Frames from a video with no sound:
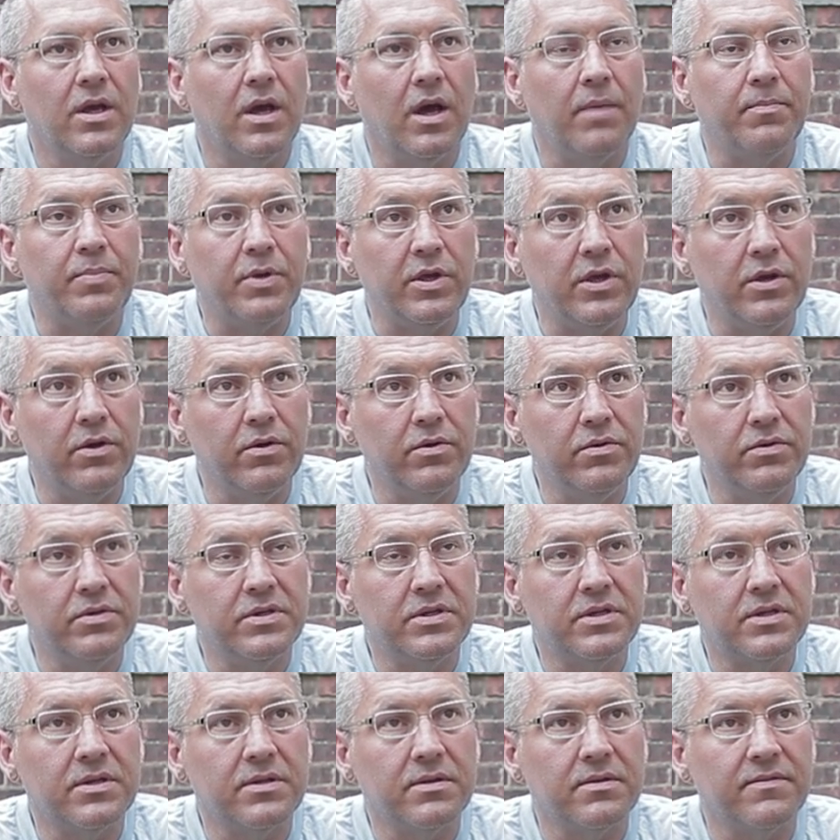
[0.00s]

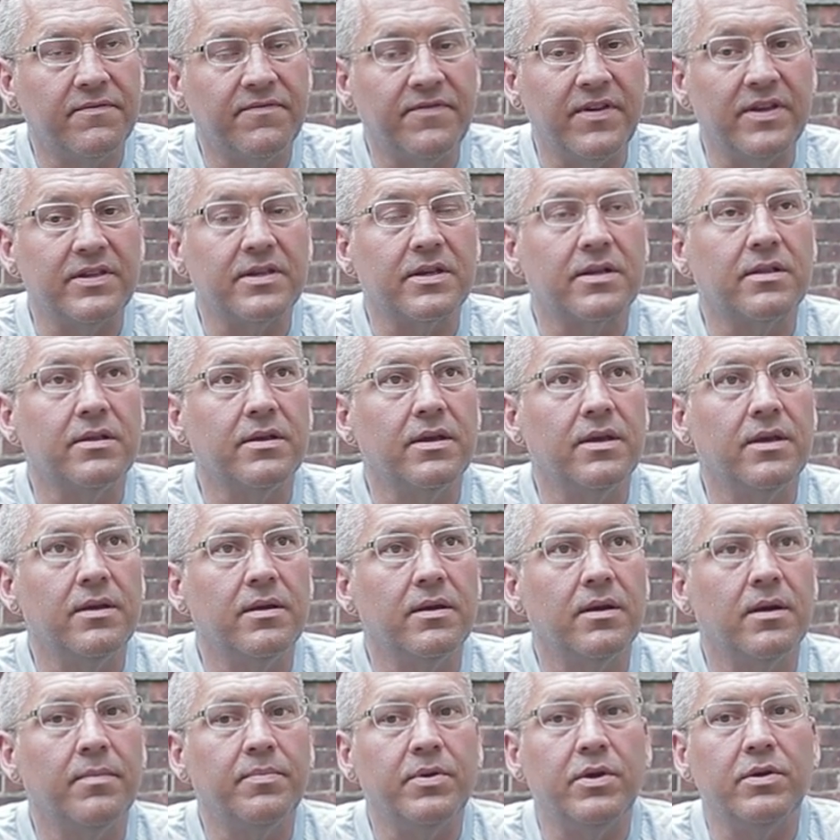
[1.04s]
Abused
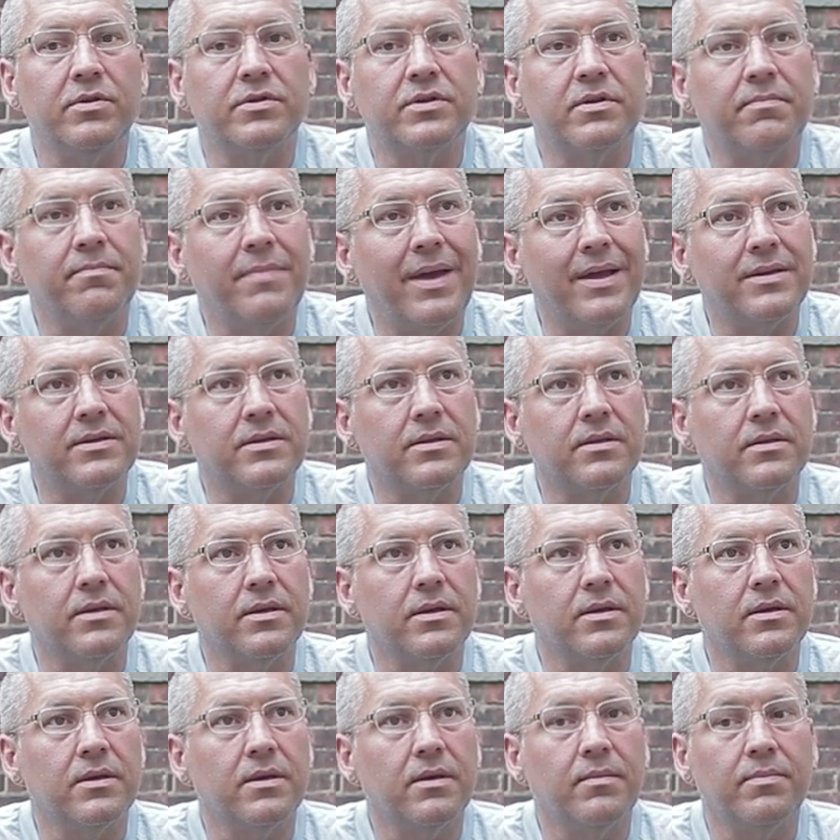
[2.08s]
physically, abused
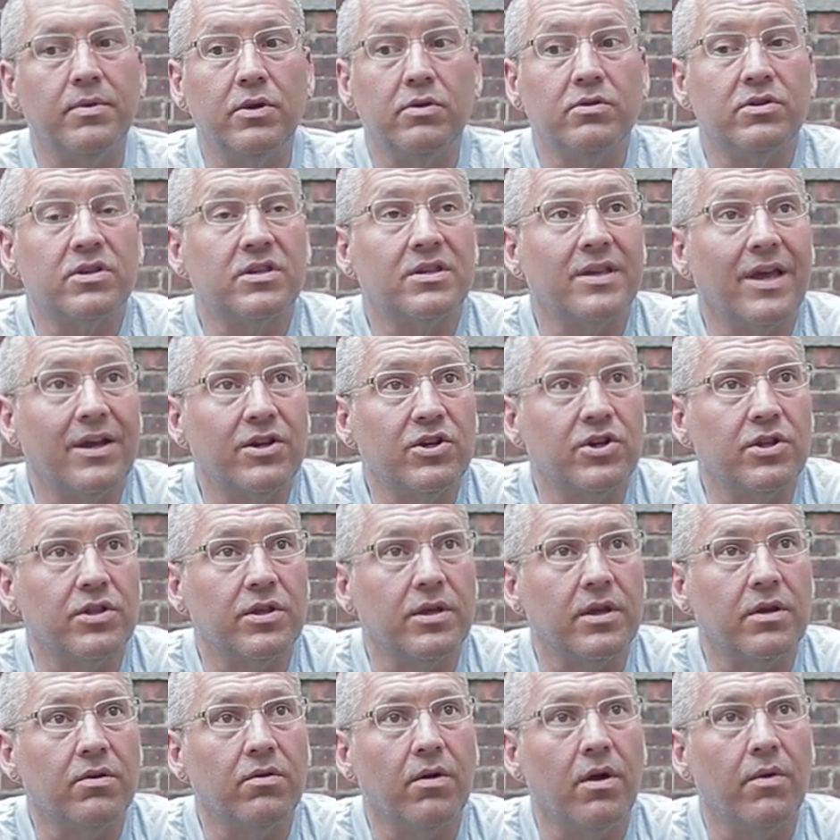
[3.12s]
mentally, abused
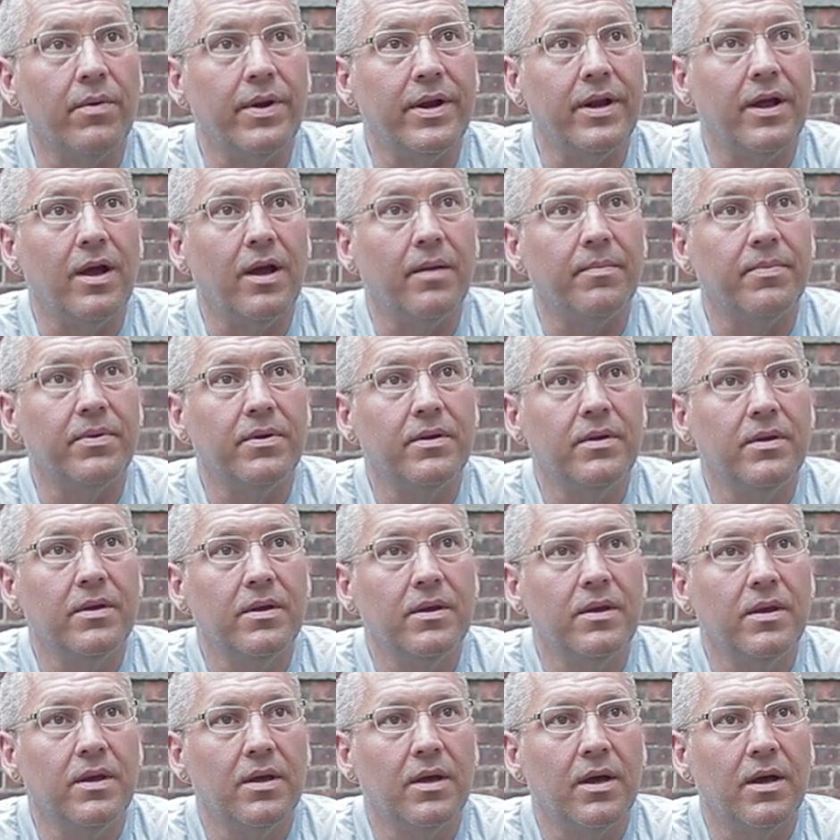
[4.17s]
sexually growing up.
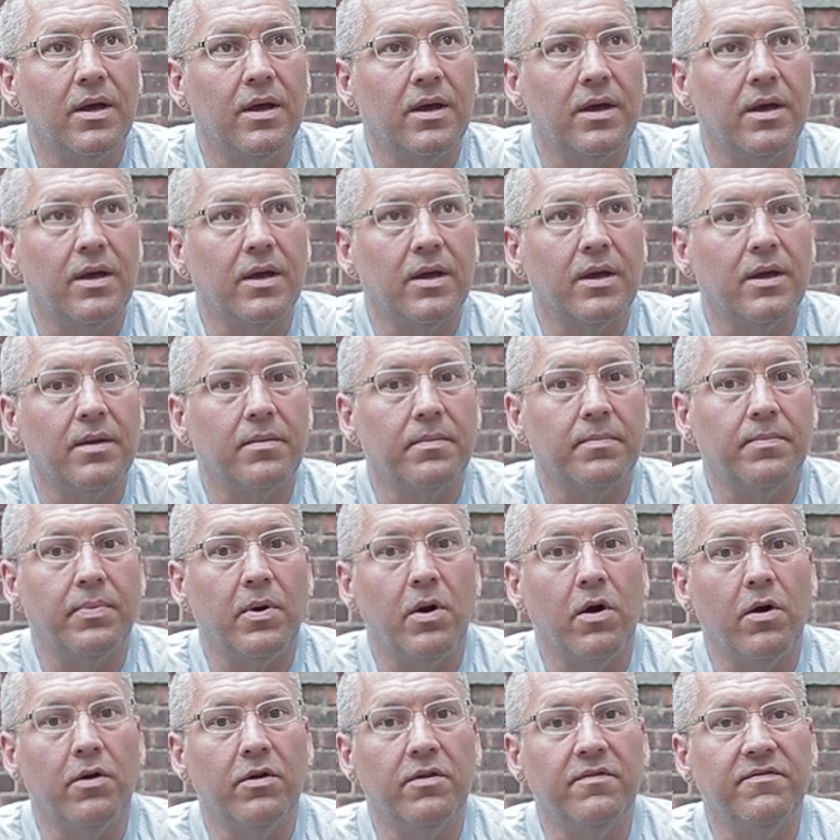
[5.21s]

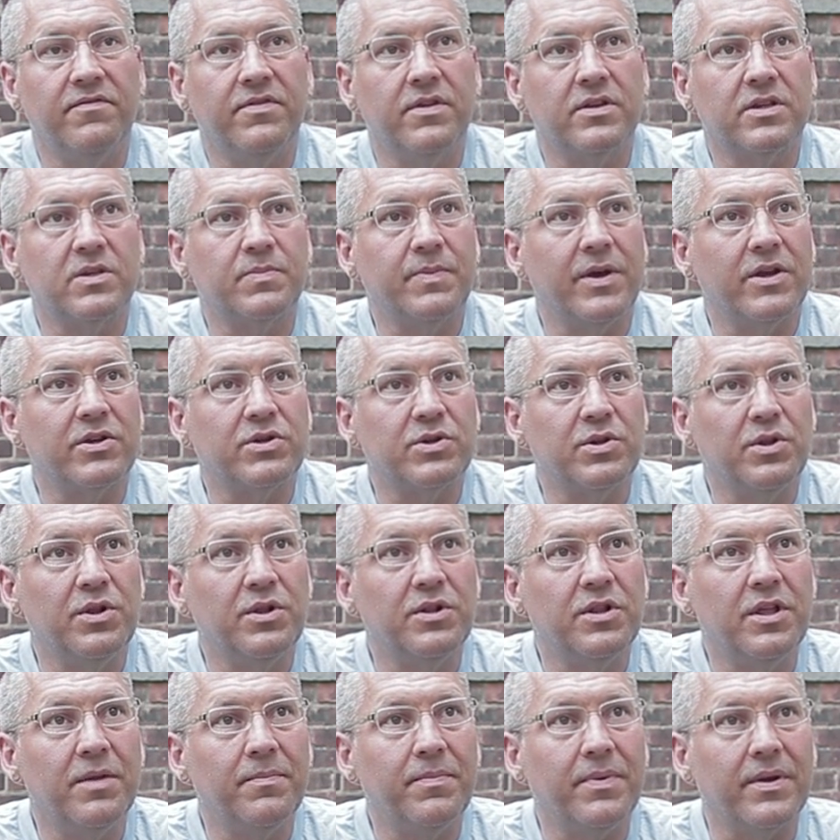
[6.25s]
Part of the Special
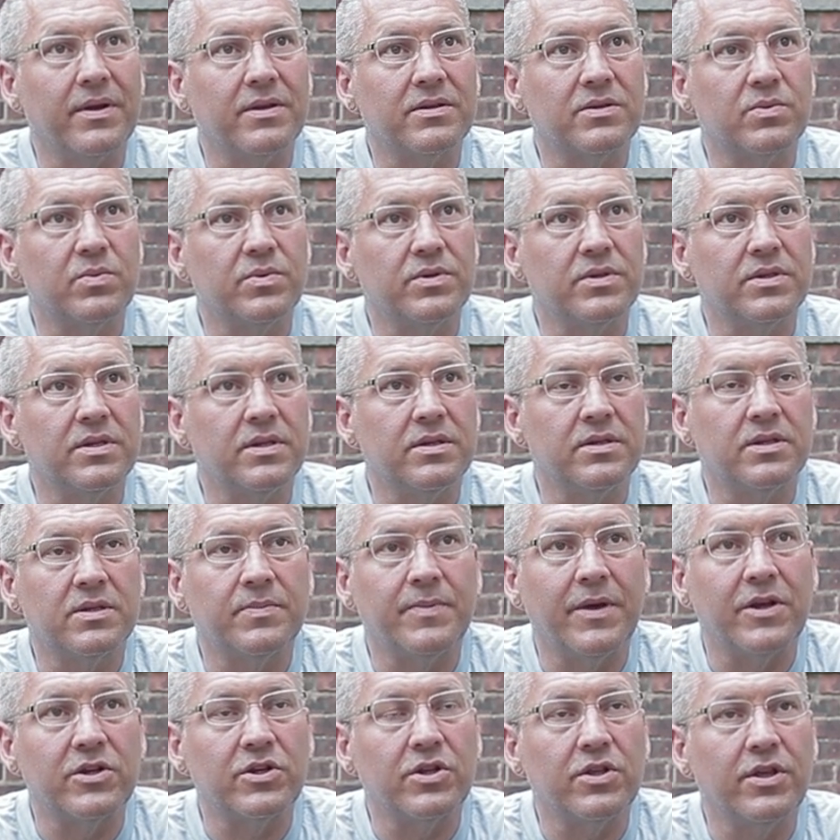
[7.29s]
Olympics, was in
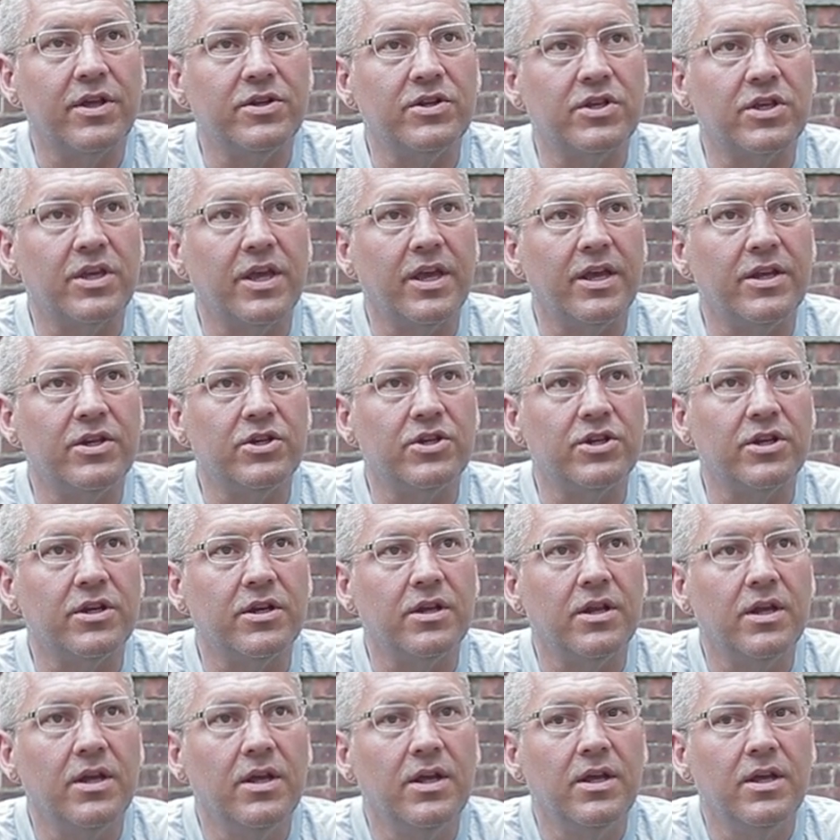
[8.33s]
special education.
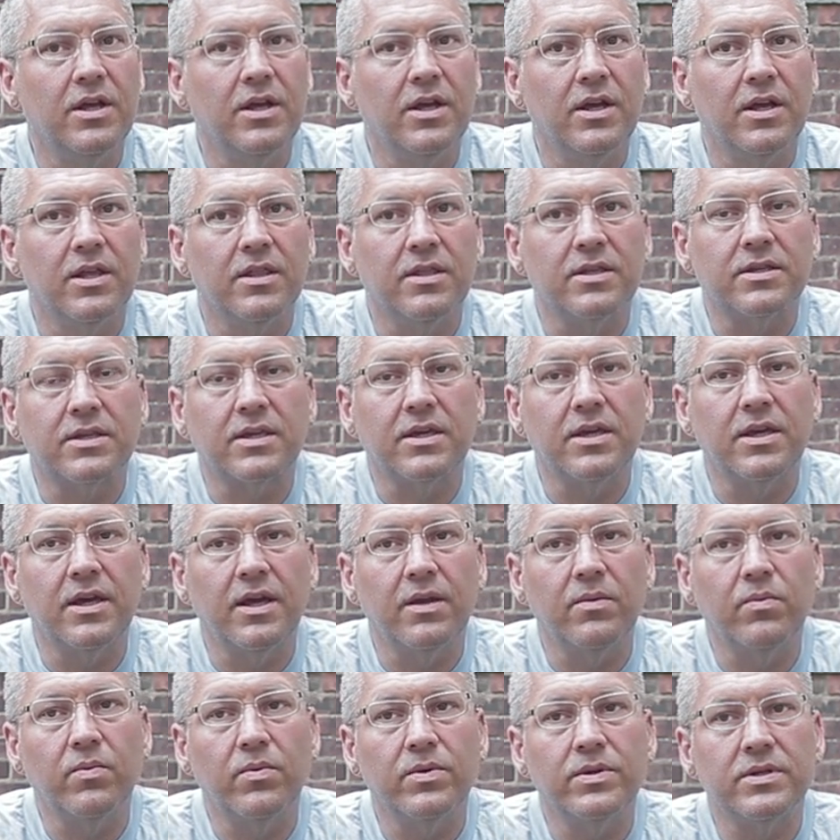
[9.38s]
This
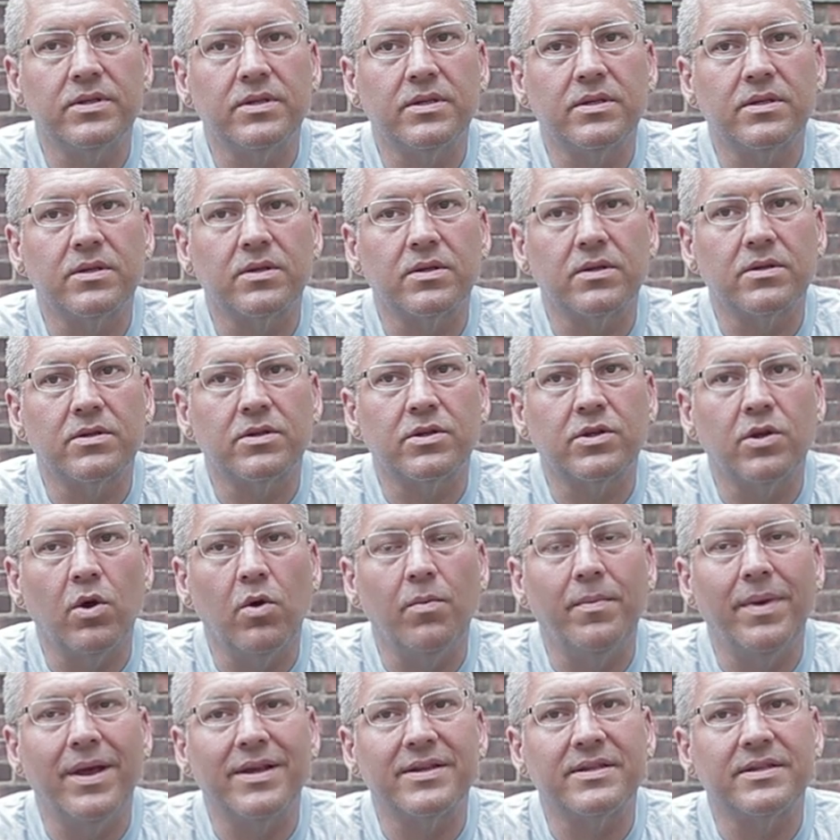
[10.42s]
kid was
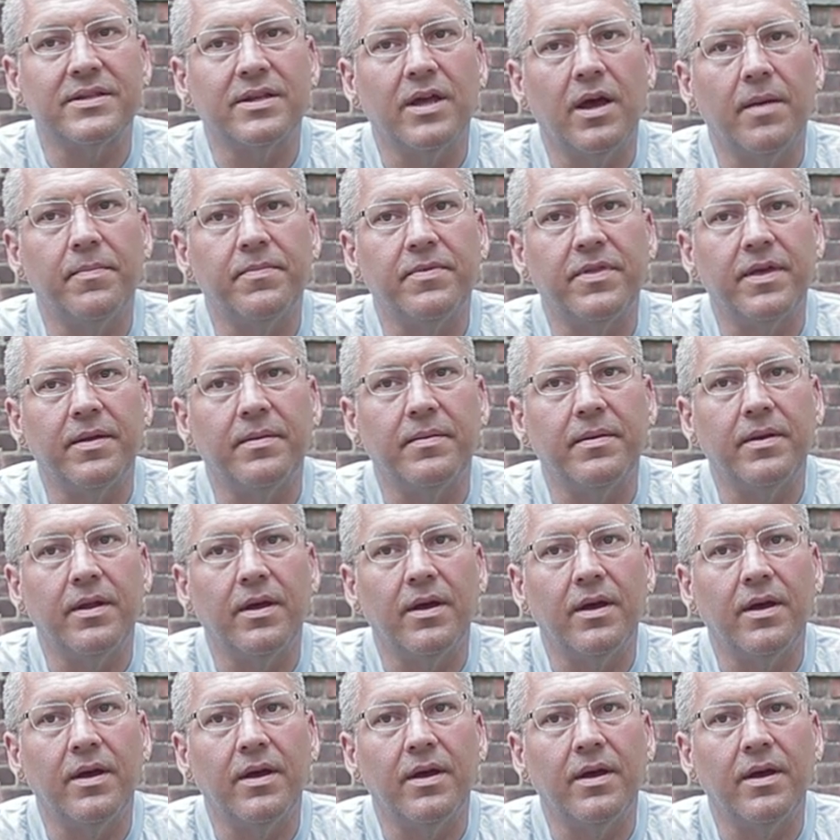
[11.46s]
so messed up that